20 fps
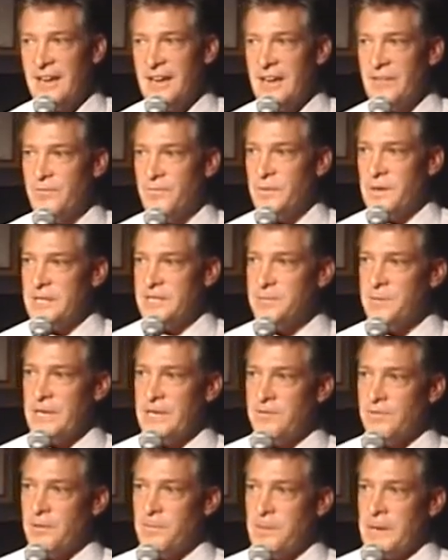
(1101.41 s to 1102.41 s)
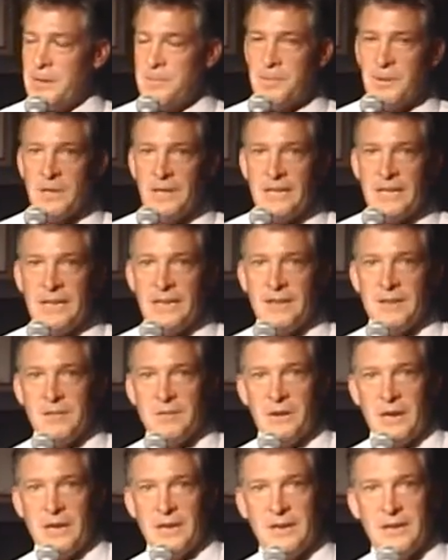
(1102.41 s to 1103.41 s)
and Free Speech for People
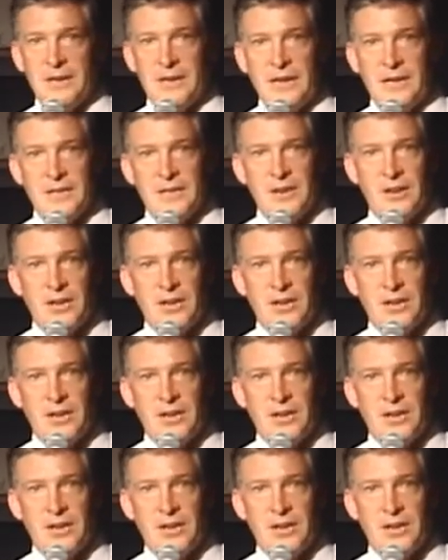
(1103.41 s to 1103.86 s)
and